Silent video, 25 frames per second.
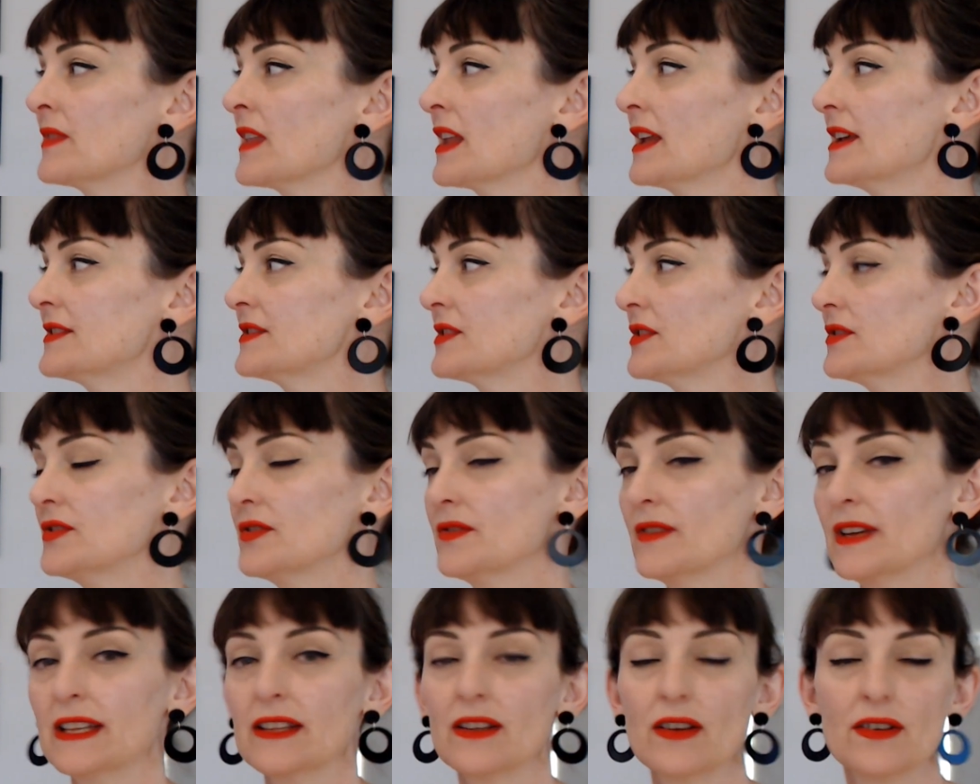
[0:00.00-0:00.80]
So
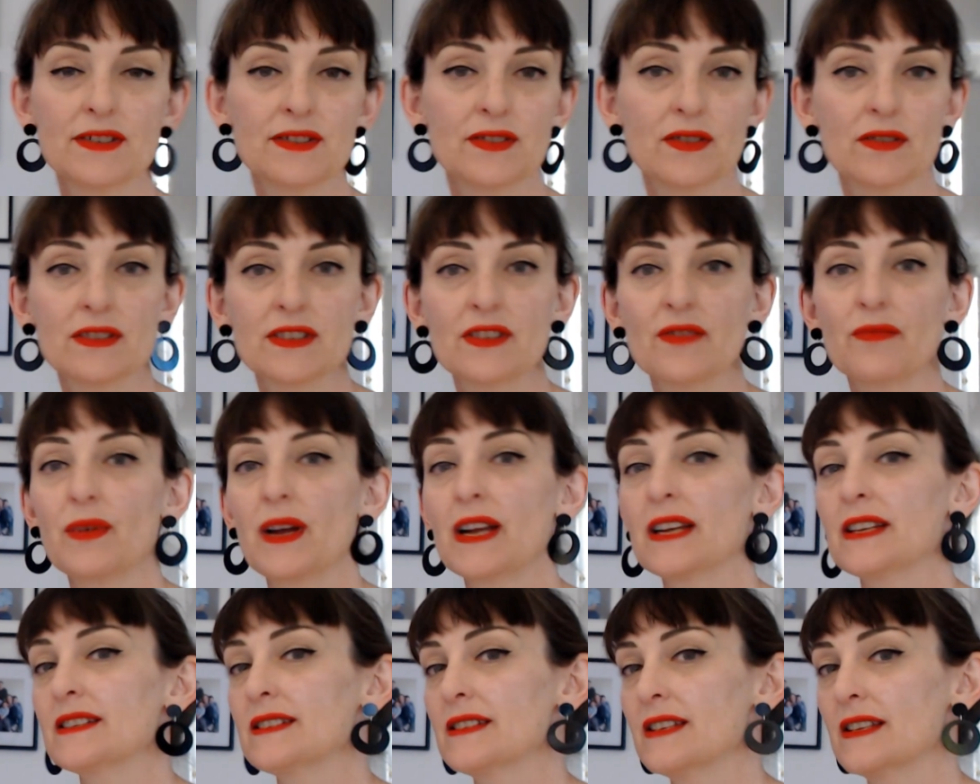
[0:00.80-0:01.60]
doing those sorts of
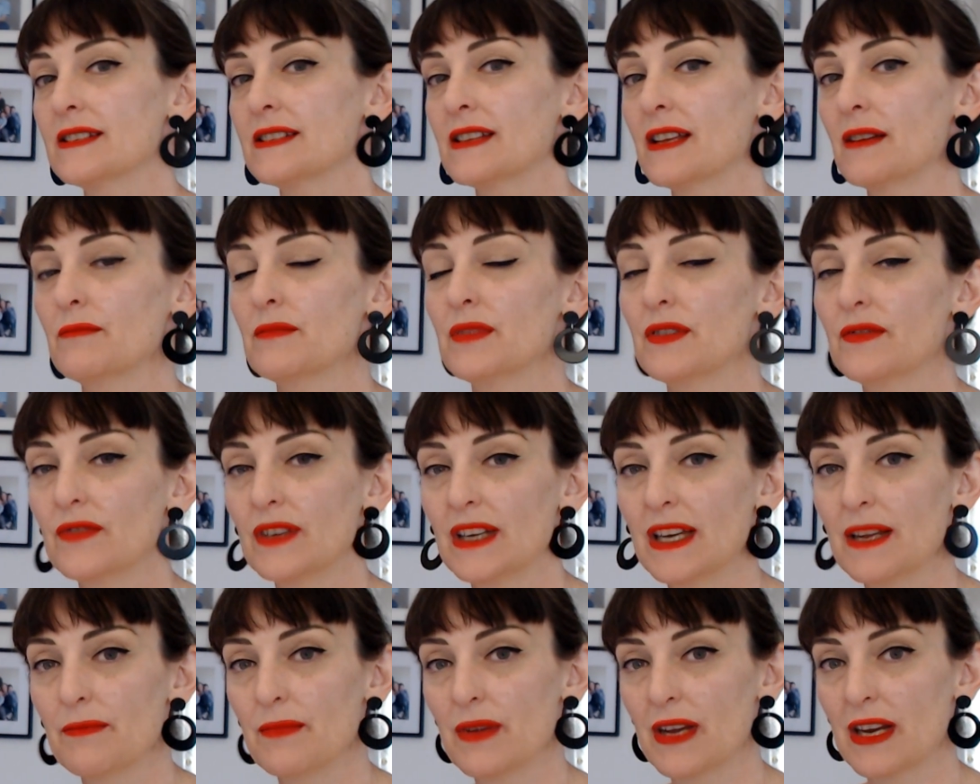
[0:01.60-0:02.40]
practices can be
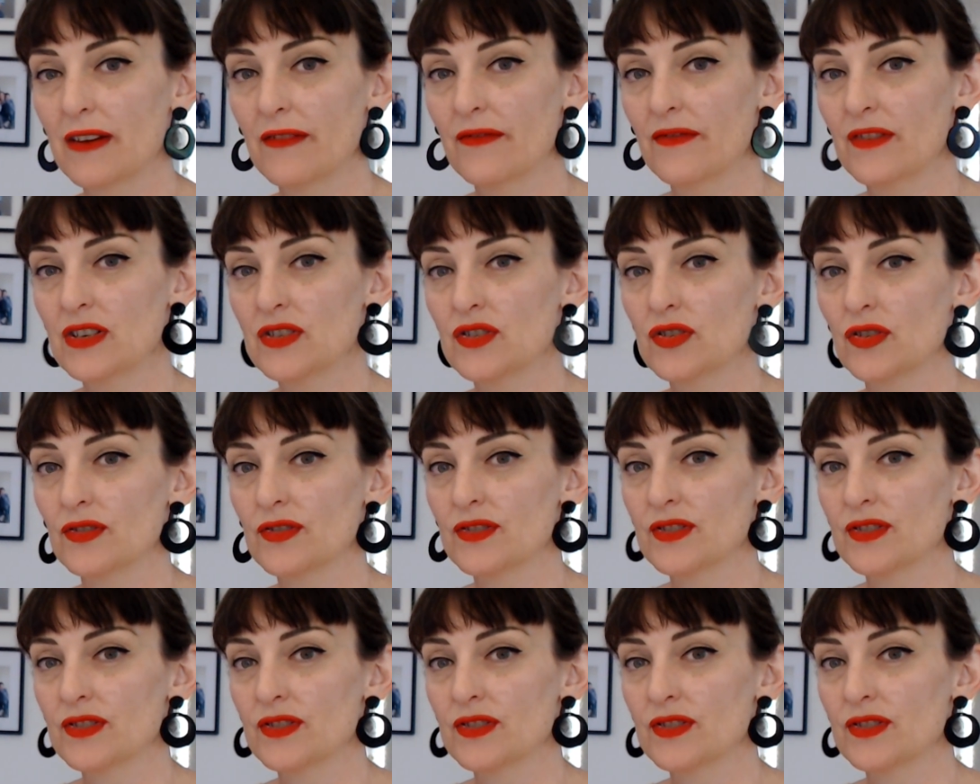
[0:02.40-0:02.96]
really beneficial.